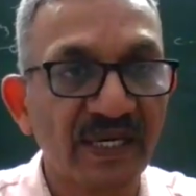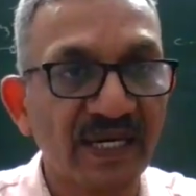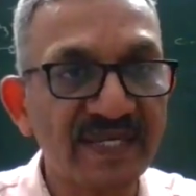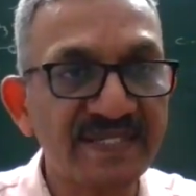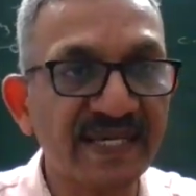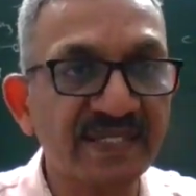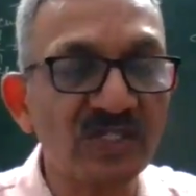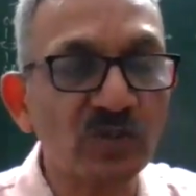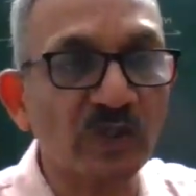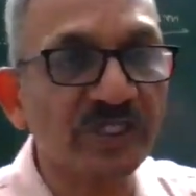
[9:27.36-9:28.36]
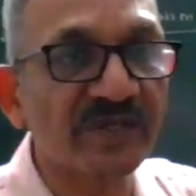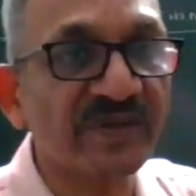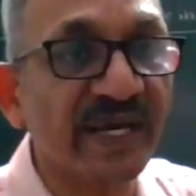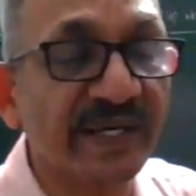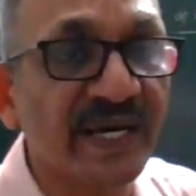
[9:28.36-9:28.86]
Let us say this
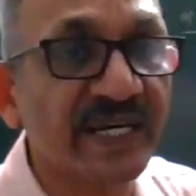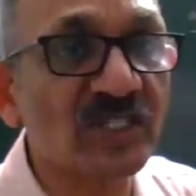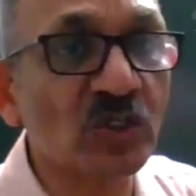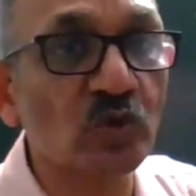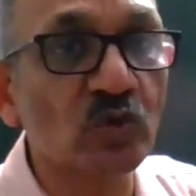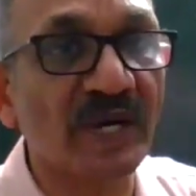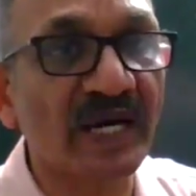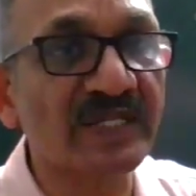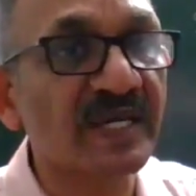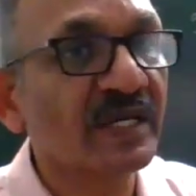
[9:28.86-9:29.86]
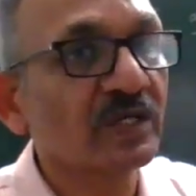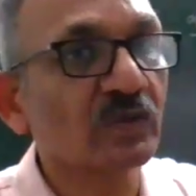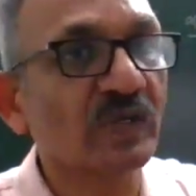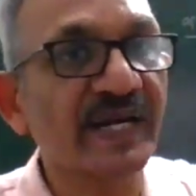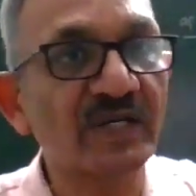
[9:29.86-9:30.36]
question carries 2 marks.
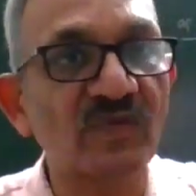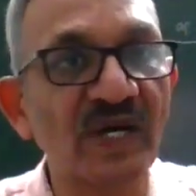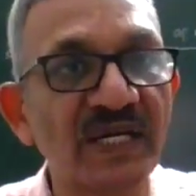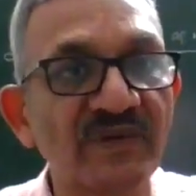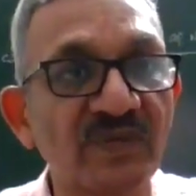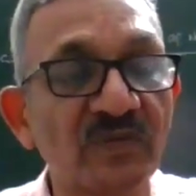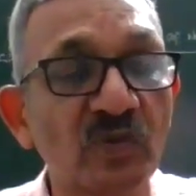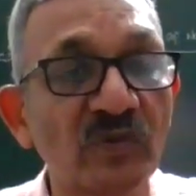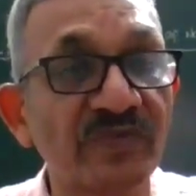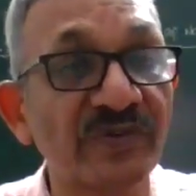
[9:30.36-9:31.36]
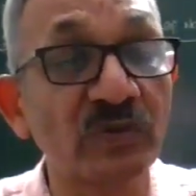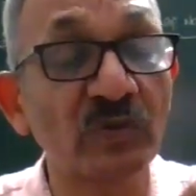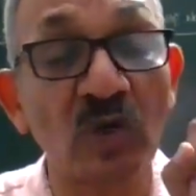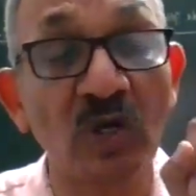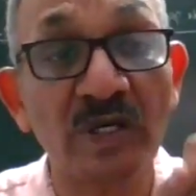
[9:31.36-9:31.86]
You'll get 1 out of 2 if you
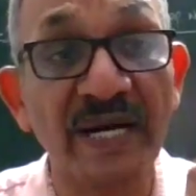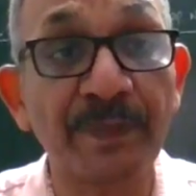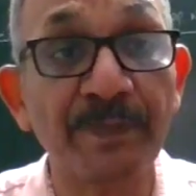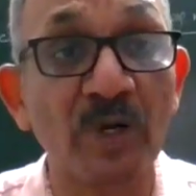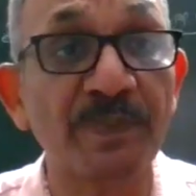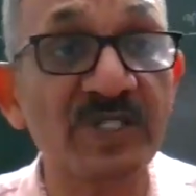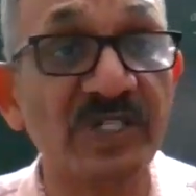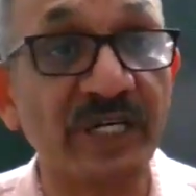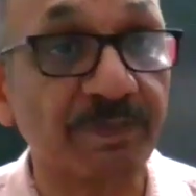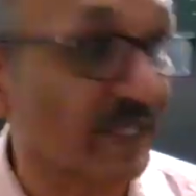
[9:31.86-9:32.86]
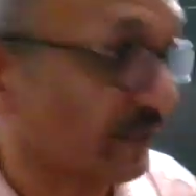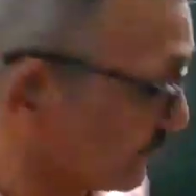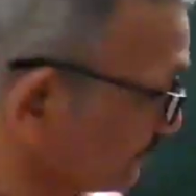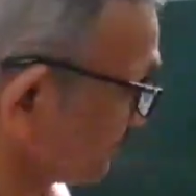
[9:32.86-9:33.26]
do not write proper statement.